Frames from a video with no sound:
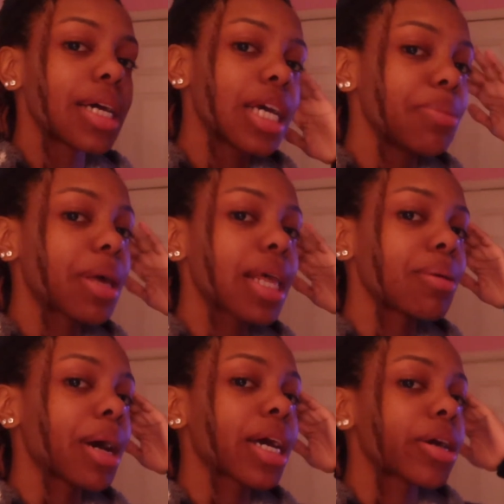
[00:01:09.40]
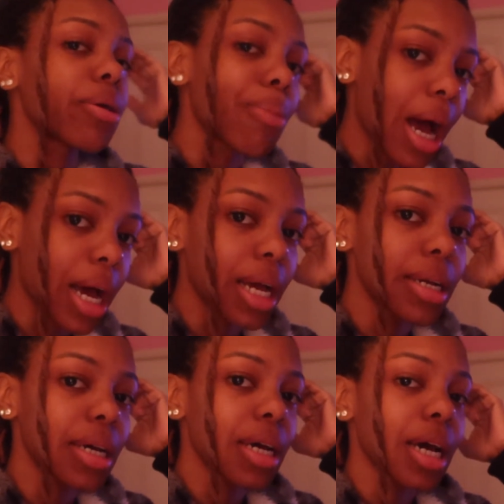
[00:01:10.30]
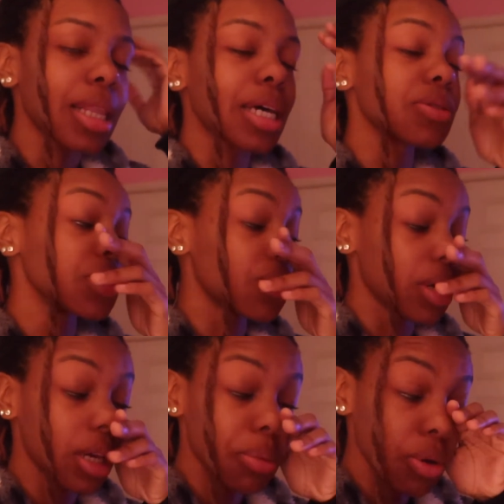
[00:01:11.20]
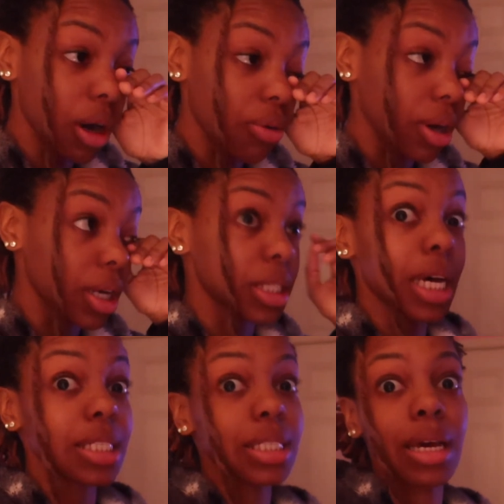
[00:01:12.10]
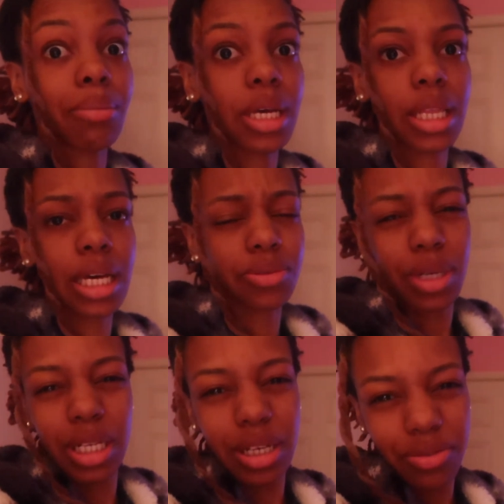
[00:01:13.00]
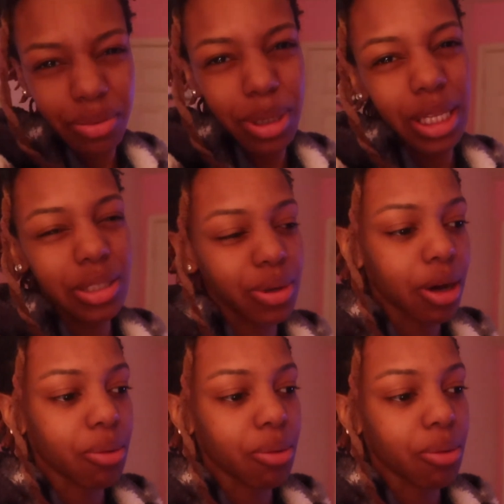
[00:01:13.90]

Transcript: keep that in the back of your mind. And that's what's going to keep you going. Because that's what it did for me. That's what